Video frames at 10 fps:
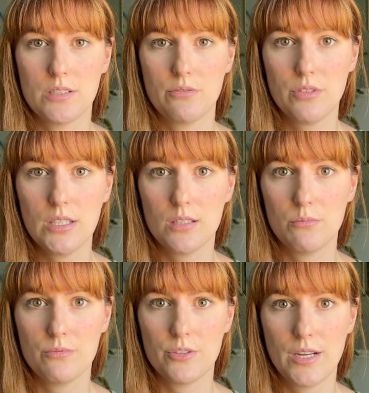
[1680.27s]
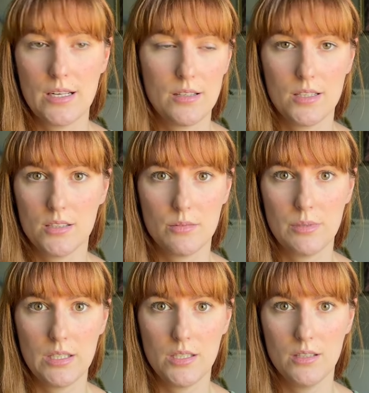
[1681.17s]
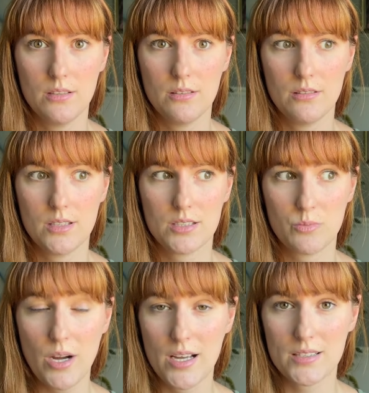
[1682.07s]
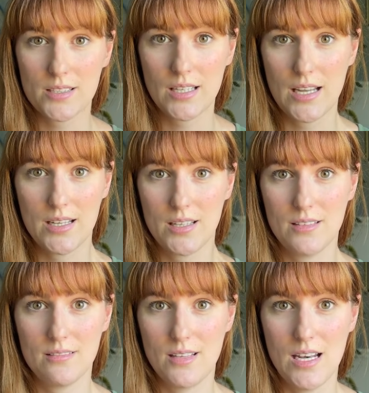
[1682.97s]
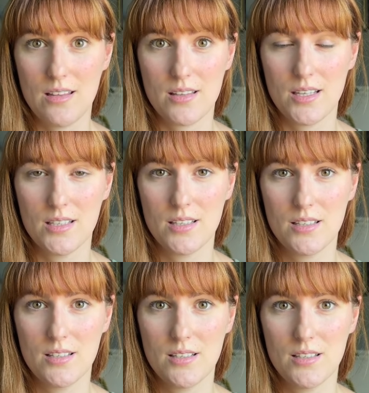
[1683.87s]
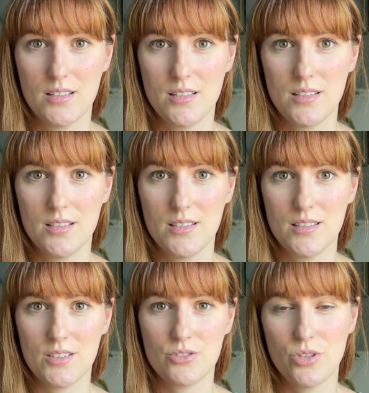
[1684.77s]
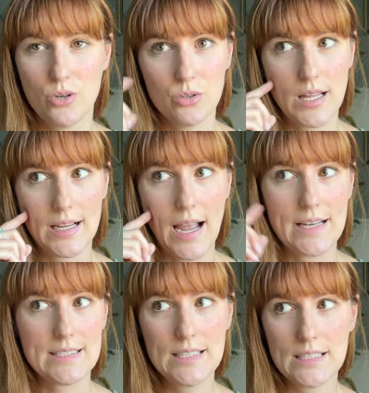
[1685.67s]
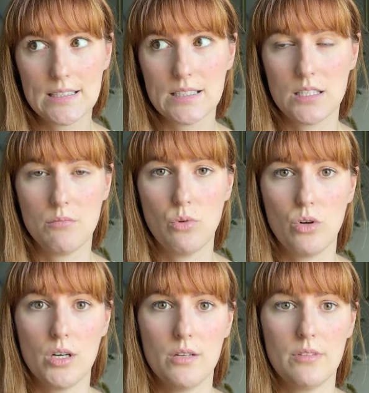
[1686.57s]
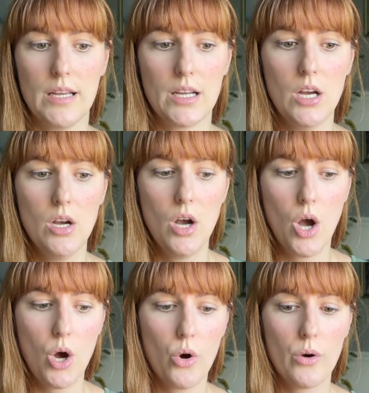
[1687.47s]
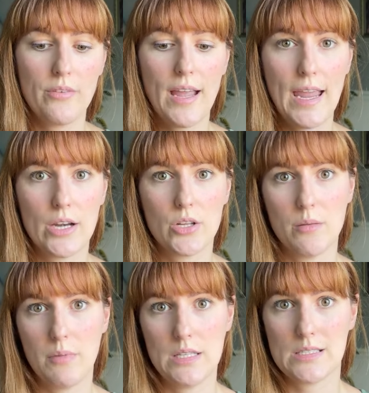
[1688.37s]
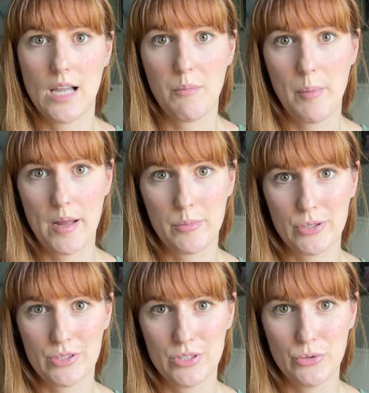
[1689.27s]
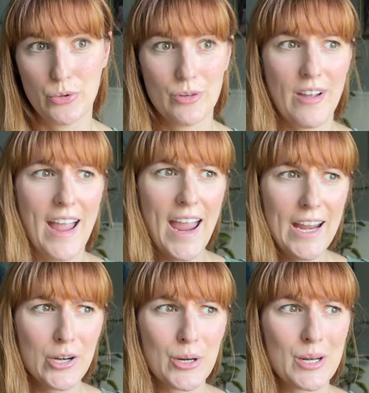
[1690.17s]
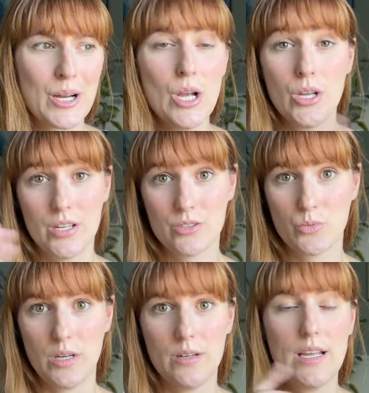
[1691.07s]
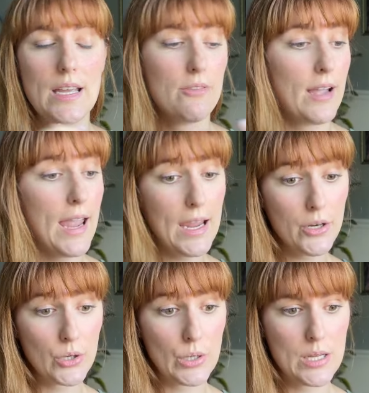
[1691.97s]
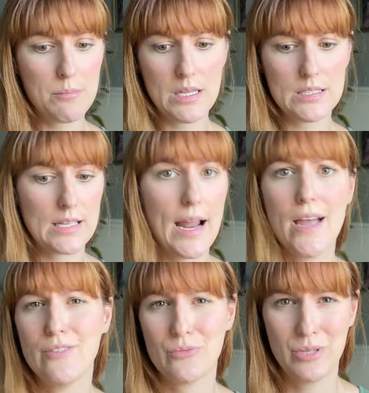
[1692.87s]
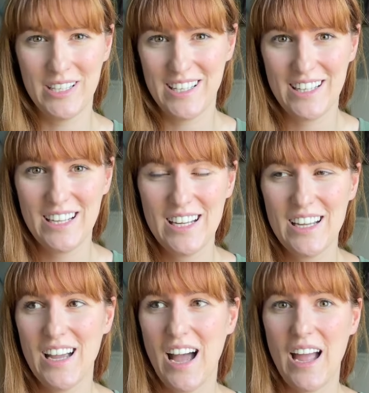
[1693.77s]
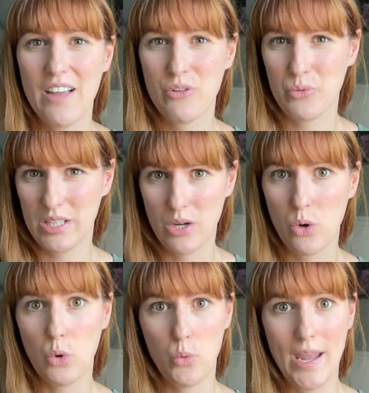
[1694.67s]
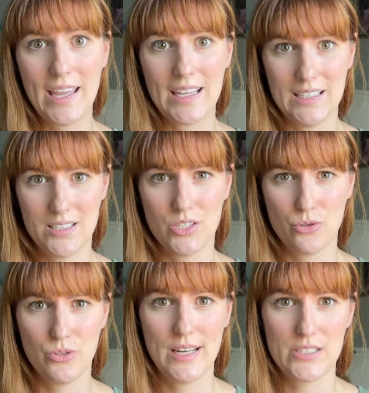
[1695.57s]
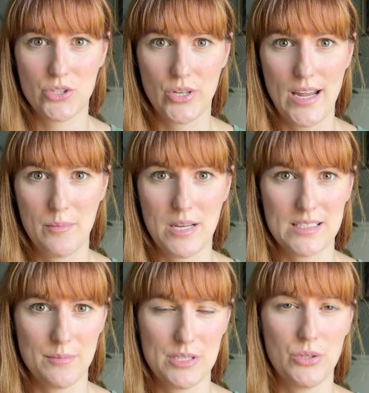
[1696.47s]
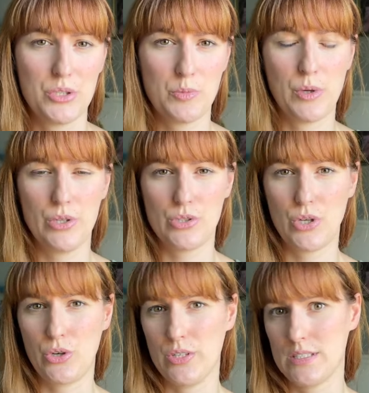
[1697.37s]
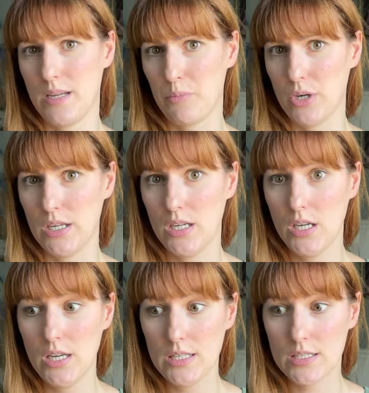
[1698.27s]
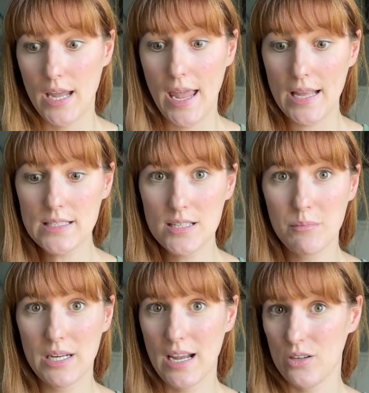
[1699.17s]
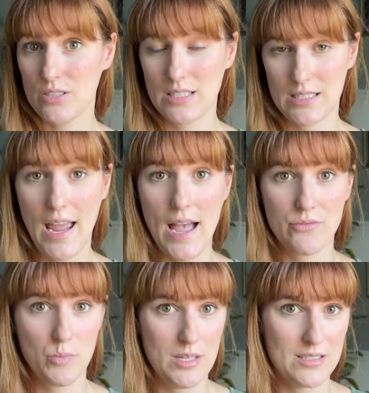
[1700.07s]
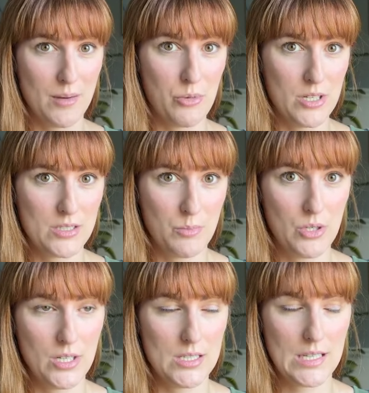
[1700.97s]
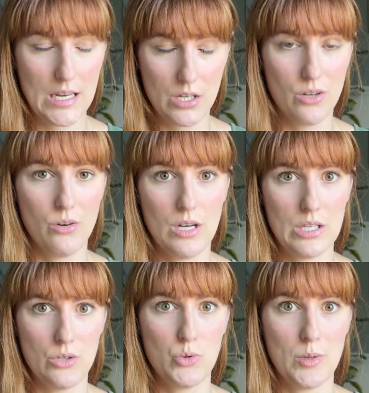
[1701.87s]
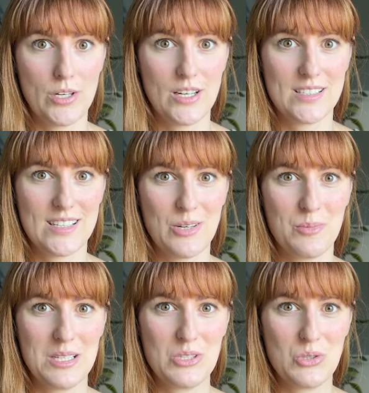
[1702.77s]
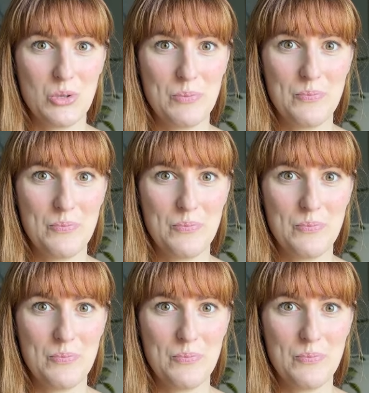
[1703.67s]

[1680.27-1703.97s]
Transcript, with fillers: the freedom for anything to be expressed, like any anything. There's no like ideas anymore of like, oh, if I hate her, that means I'm a bad person. Or if I hate her, here's one. If I hate her, it means that I haven't really I haven't really awakened to true nature yet because I'm still experiencing her as separate to hate somebody else doesn't have to be a separate experience. I know a huge paradox there, but it's true.